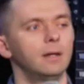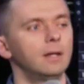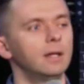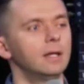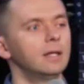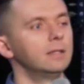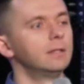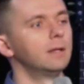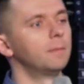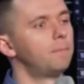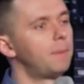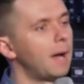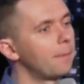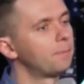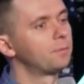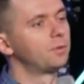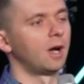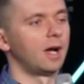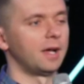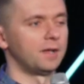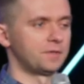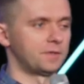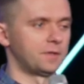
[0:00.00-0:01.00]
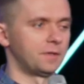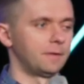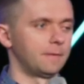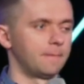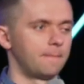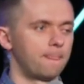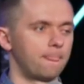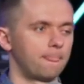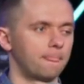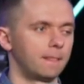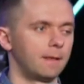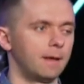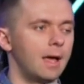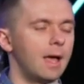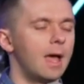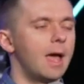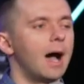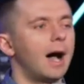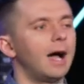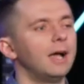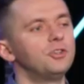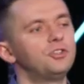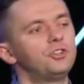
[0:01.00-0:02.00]
The baptizer.
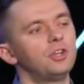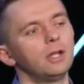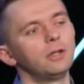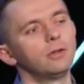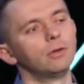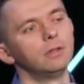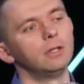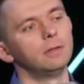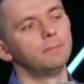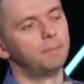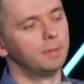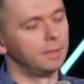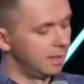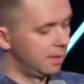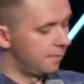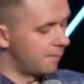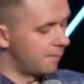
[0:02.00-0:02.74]
I genuinely believe